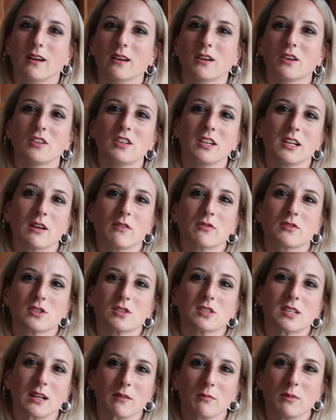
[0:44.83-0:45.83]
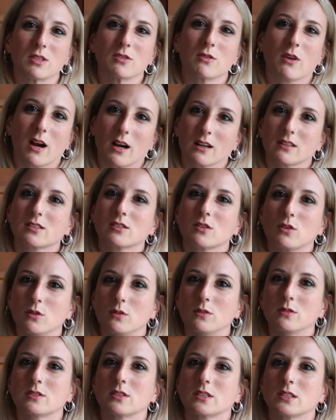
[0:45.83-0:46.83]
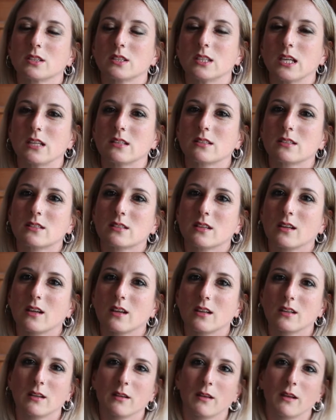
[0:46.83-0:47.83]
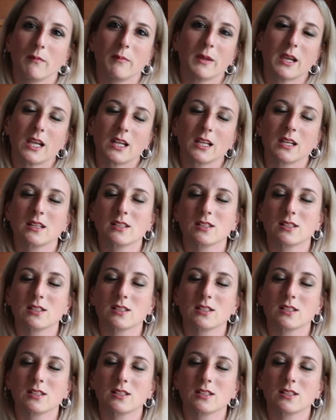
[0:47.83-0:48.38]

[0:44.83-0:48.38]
good enough to send me to art schools since the beginning.